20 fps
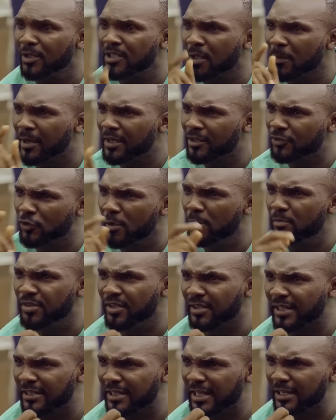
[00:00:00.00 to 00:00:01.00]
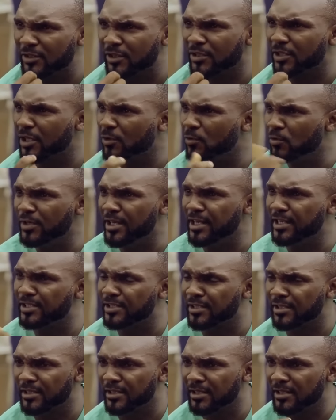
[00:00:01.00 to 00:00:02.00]
What about the stone business at
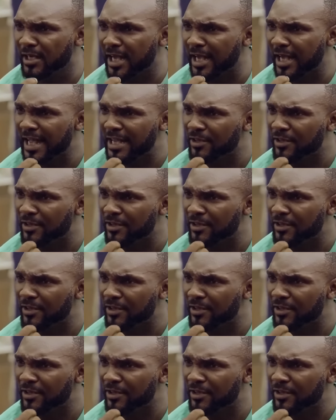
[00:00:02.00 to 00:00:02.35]
Ogunleji?